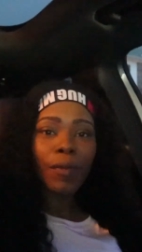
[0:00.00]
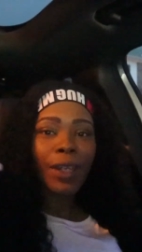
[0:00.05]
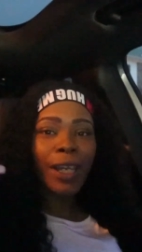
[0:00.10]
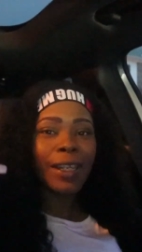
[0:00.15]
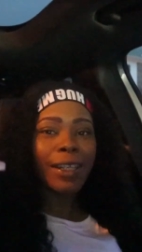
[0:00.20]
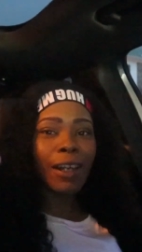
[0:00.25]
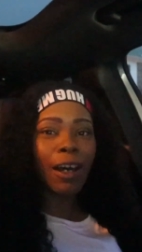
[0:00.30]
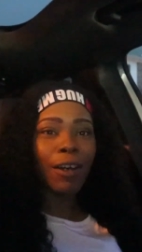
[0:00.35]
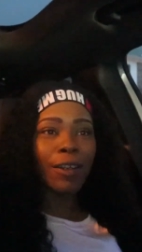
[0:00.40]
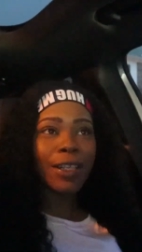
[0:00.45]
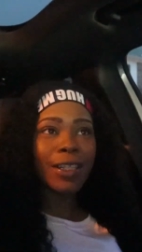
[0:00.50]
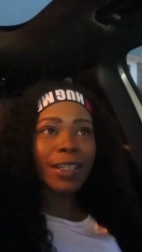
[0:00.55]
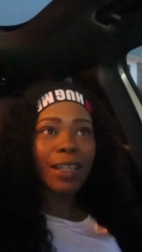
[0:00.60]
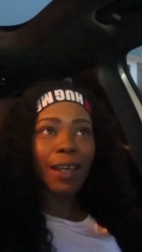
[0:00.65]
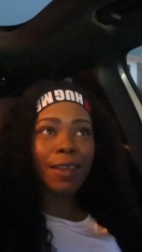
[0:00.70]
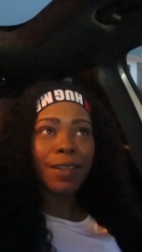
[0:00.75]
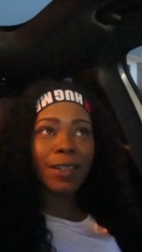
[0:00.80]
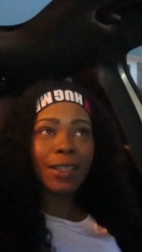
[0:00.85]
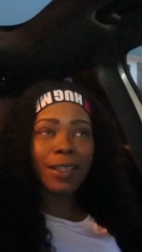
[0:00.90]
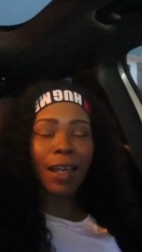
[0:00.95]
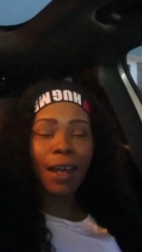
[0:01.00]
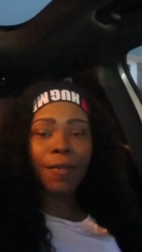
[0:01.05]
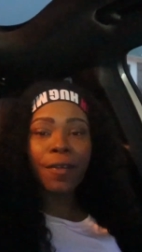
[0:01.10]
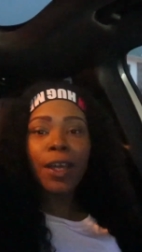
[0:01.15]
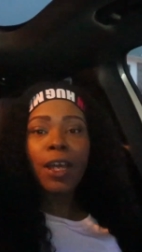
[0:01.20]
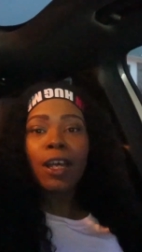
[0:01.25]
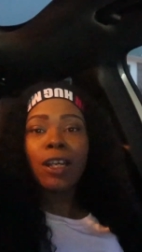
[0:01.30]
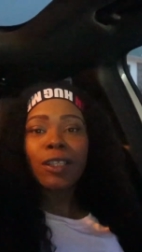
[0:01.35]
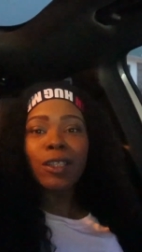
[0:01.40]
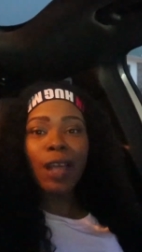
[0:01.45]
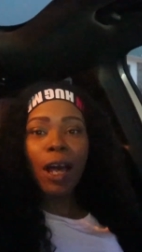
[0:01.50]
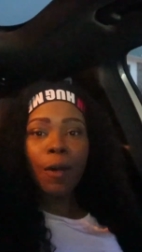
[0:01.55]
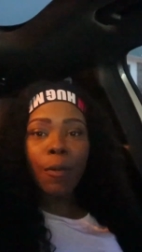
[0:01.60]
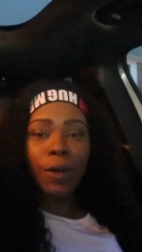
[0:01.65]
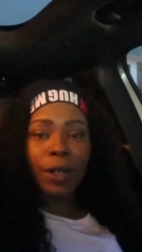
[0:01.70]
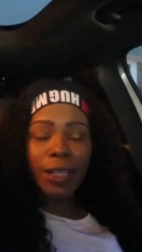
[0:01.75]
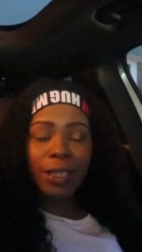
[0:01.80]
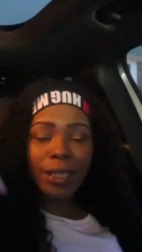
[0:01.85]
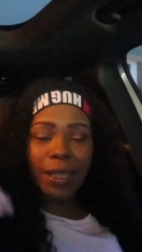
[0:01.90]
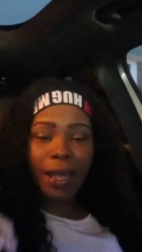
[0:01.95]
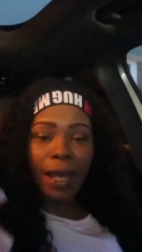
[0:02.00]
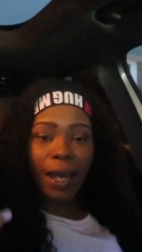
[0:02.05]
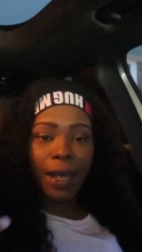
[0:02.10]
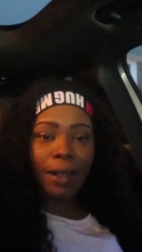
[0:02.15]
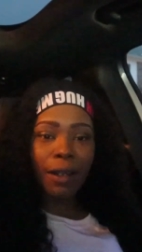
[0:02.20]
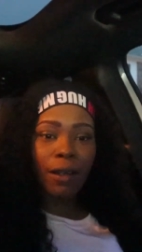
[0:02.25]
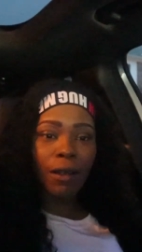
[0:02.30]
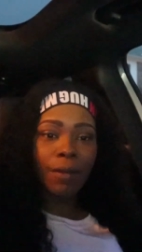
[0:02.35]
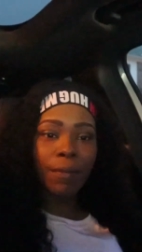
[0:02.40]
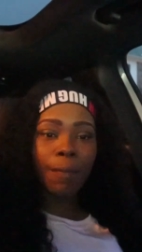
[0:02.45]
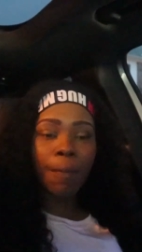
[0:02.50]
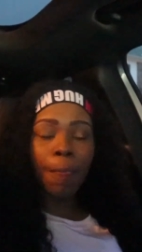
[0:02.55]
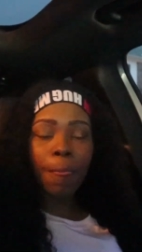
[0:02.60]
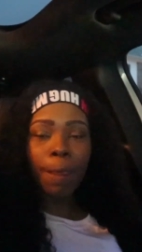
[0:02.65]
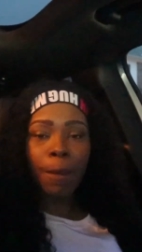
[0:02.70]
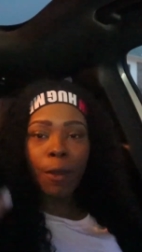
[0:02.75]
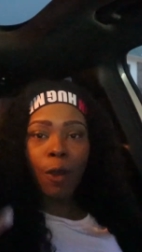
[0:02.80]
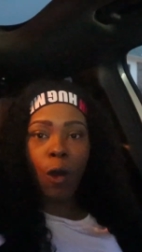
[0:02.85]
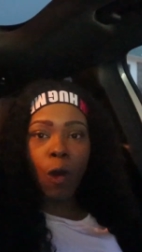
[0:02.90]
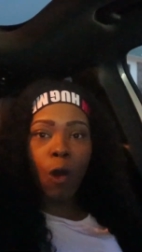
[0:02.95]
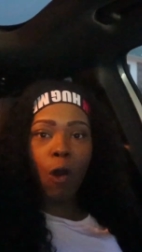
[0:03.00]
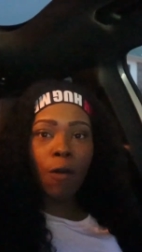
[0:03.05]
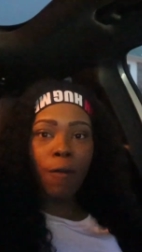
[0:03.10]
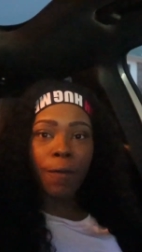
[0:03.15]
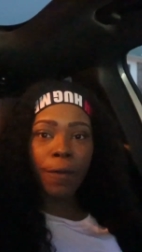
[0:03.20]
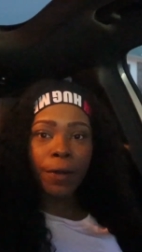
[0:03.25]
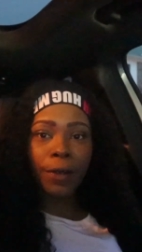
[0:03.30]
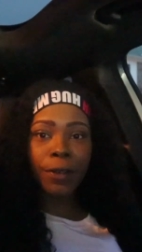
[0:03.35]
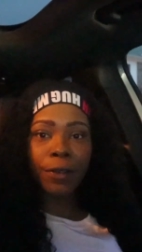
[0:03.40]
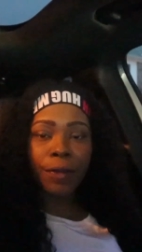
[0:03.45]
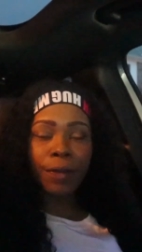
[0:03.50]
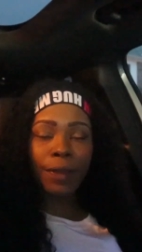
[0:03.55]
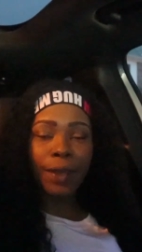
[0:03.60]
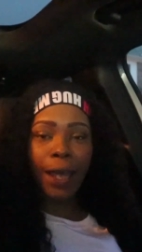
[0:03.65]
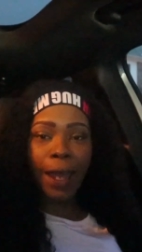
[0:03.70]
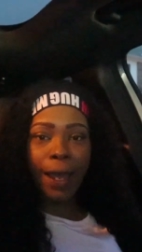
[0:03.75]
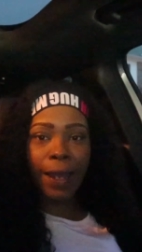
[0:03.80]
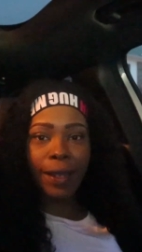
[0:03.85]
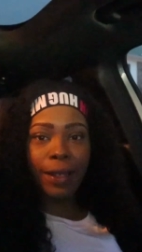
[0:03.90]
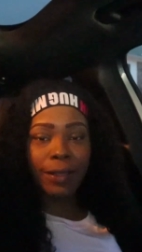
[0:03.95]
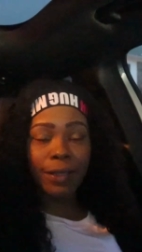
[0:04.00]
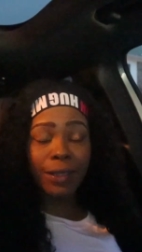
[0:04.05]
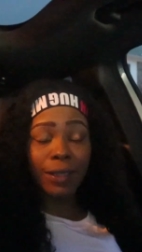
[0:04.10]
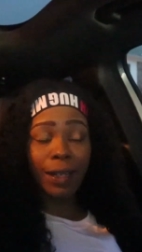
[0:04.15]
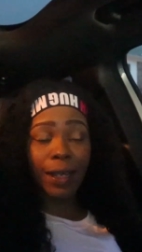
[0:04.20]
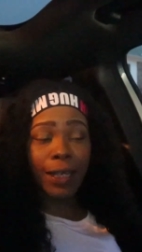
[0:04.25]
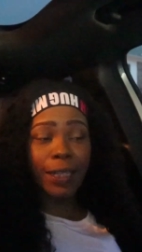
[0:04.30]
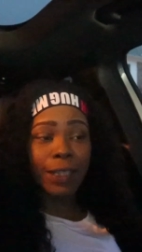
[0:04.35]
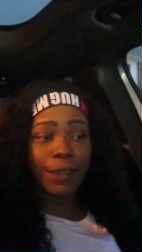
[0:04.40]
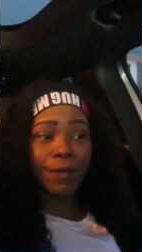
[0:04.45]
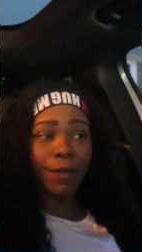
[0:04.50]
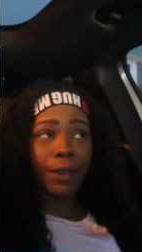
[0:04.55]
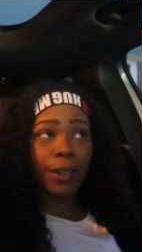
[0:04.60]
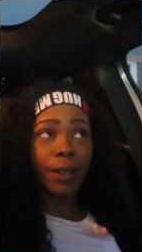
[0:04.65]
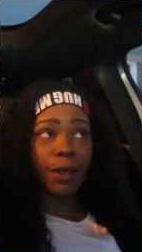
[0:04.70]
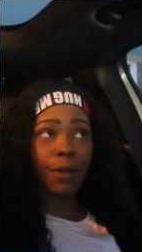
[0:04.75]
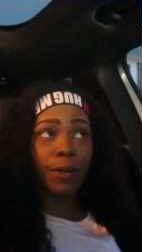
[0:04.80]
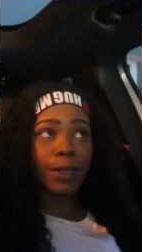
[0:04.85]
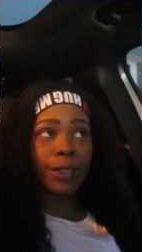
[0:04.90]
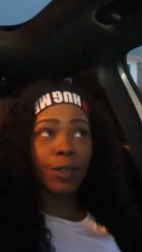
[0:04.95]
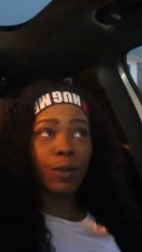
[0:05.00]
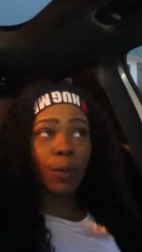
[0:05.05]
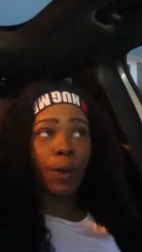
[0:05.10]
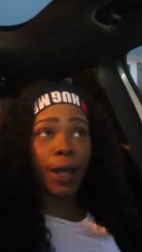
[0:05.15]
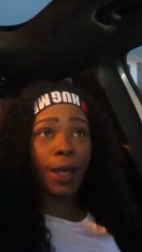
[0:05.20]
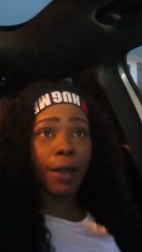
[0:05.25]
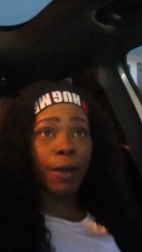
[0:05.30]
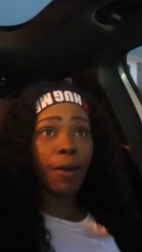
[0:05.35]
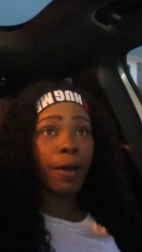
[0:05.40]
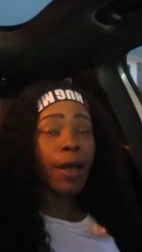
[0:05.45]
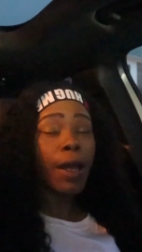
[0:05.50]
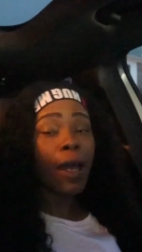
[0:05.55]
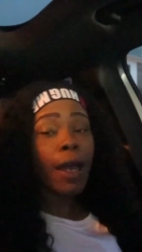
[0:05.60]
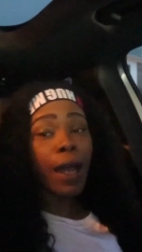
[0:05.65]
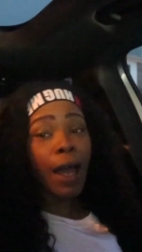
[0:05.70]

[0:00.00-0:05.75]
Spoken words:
And all this other stuff. So I wanted to kind of go over that in today's video as well.